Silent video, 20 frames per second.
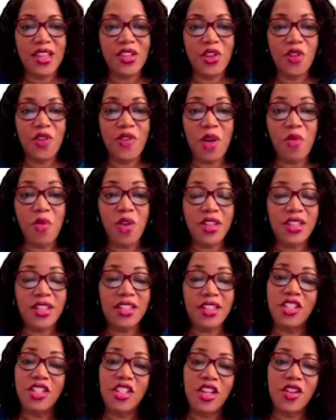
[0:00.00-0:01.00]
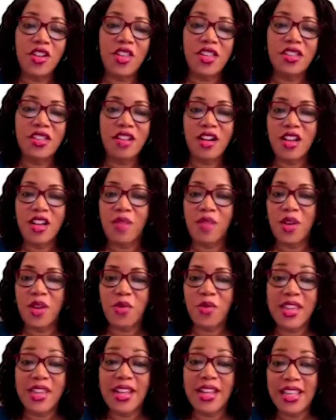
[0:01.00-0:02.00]
So if I wanted to share this document
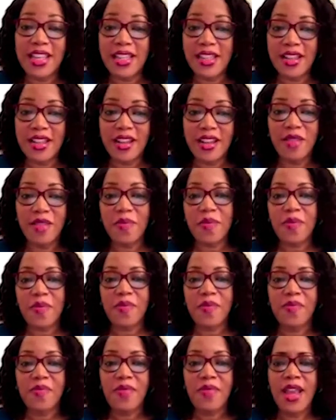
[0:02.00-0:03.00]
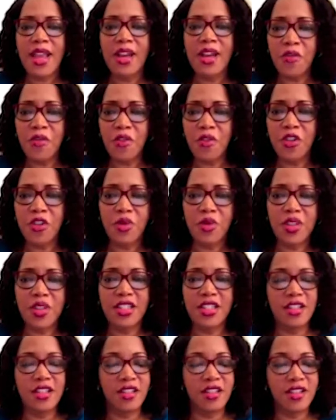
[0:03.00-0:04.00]
with Alicia, and of course with
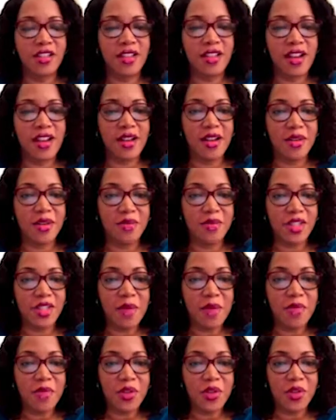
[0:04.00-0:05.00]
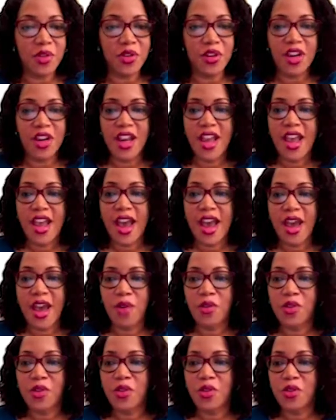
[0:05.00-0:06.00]
Digital Jampreneur, I
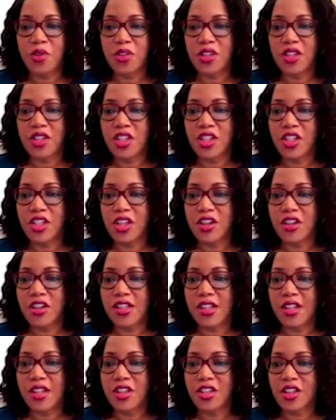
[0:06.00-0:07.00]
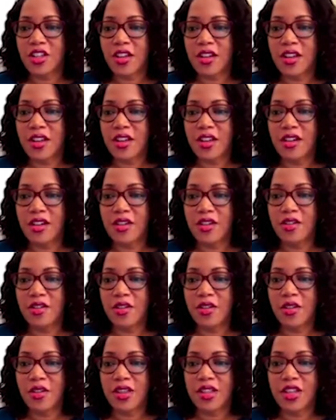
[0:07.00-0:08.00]
would go to the share section here.
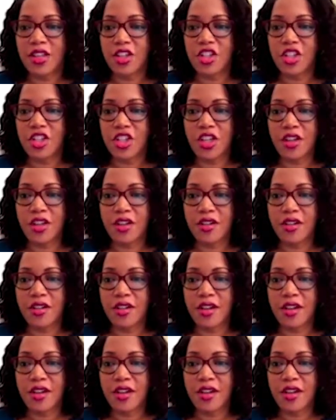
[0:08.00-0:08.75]
So it says share.